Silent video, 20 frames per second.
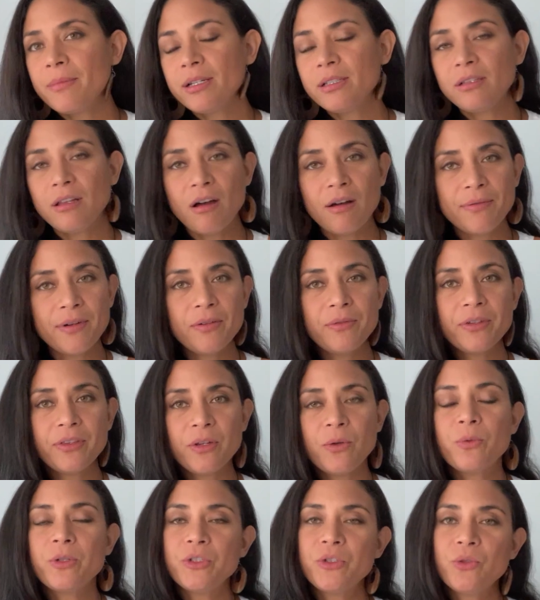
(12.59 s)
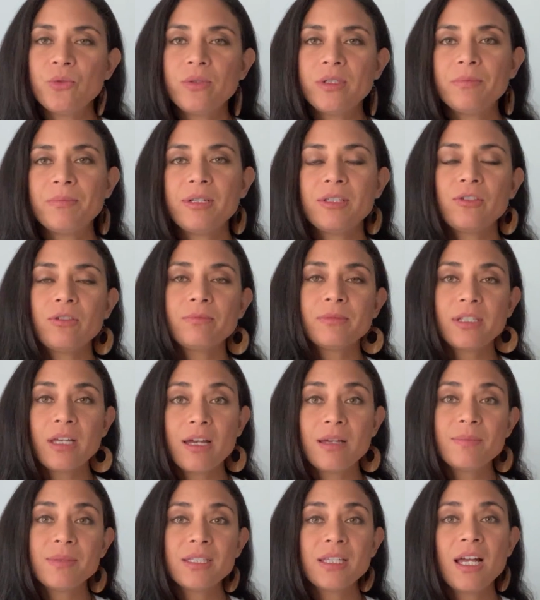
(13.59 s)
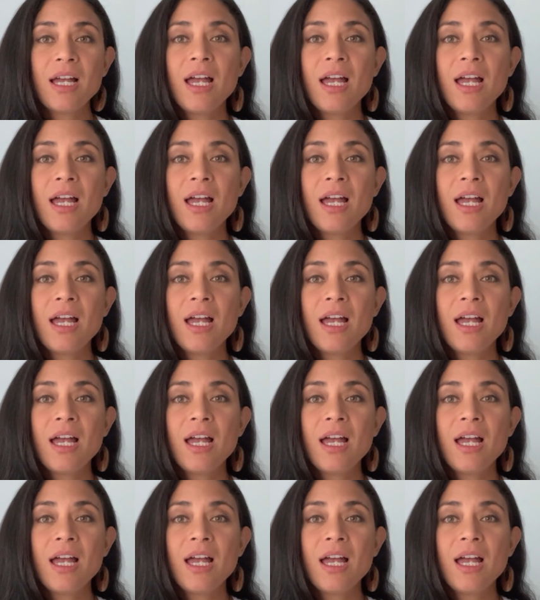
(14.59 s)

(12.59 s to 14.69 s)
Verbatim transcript: I love everything we're doing, but sometimes